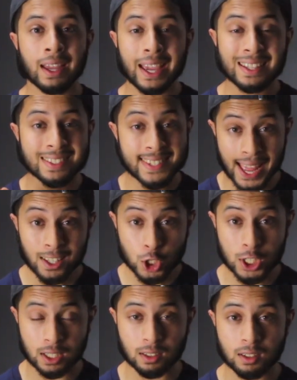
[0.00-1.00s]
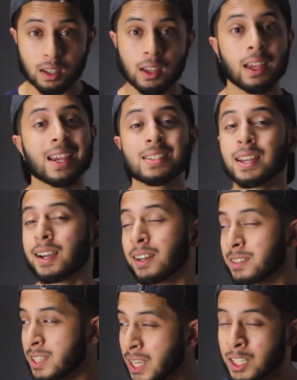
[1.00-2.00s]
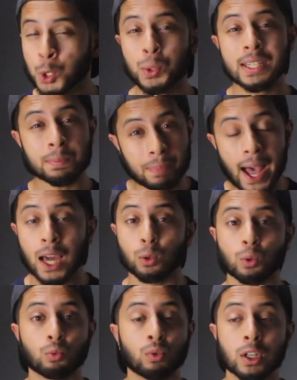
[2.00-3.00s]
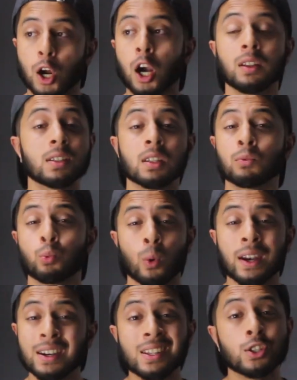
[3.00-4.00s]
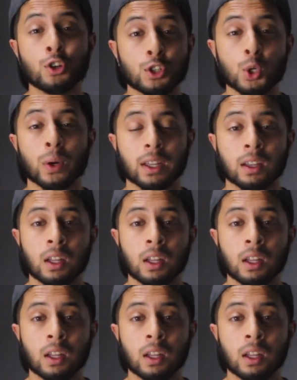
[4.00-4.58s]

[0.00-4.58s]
Intention is a continuous battle, regardless of what it is you're doing.